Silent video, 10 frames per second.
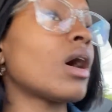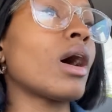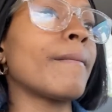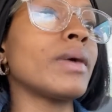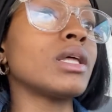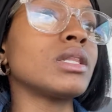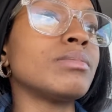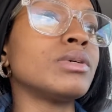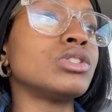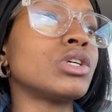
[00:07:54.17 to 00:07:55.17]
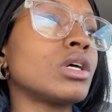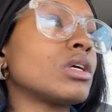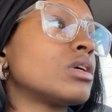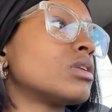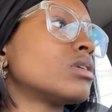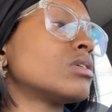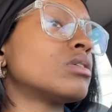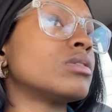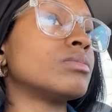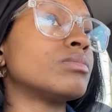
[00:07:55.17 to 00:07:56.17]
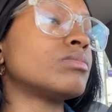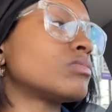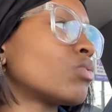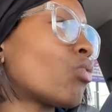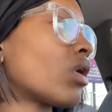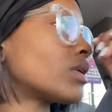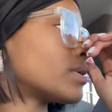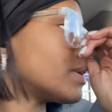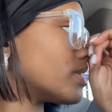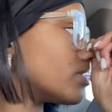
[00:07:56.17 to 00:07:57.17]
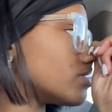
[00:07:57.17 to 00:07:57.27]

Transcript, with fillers: I mainly been drinking um water and